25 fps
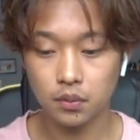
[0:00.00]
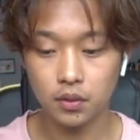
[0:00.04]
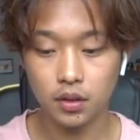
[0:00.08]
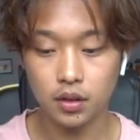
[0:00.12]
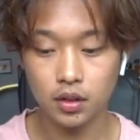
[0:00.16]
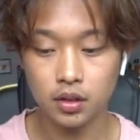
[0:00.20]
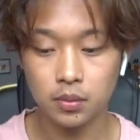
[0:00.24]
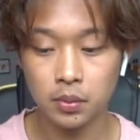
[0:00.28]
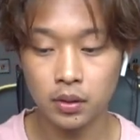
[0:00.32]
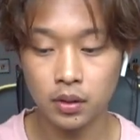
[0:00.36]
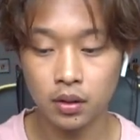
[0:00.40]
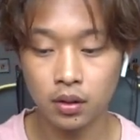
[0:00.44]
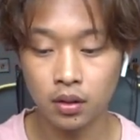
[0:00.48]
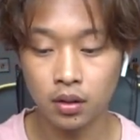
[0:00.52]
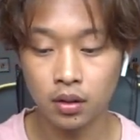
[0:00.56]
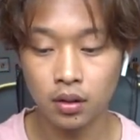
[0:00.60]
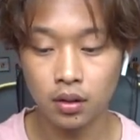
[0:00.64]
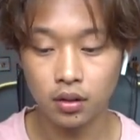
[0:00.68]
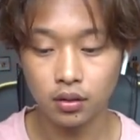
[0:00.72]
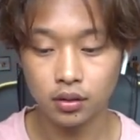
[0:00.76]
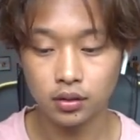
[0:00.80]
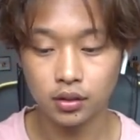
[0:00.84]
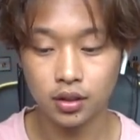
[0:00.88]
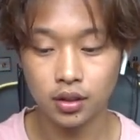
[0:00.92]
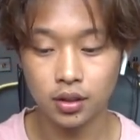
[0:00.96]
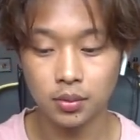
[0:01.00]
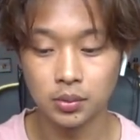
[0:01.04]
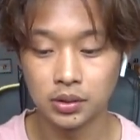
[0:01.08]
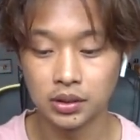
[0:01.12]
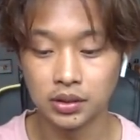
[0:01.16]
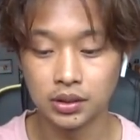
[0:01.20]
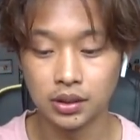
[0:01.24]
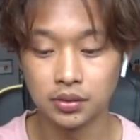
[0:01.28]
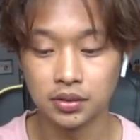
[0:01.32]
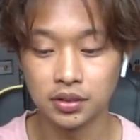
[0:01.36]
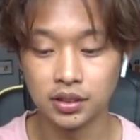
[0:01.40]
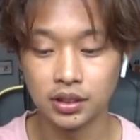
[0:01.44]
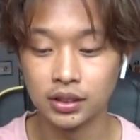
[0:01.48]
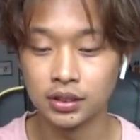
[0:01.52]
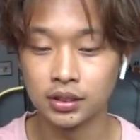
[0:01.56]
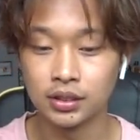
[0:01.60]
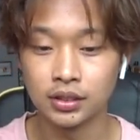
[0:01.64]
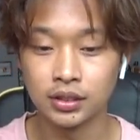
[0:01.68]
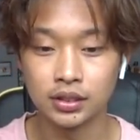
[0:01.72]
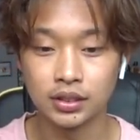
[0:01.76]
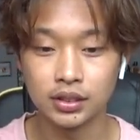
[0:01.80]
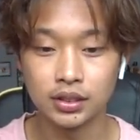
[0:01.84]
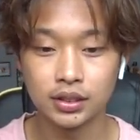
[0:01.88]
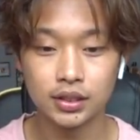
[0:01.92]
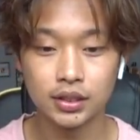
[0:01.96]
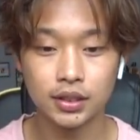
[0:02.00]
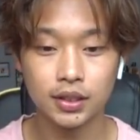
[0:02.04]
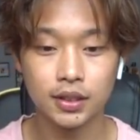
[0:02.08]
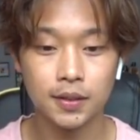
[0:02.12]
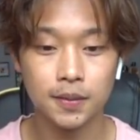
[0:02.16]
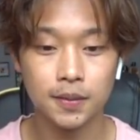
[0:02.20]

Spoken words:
It's been a long time since I've seen this.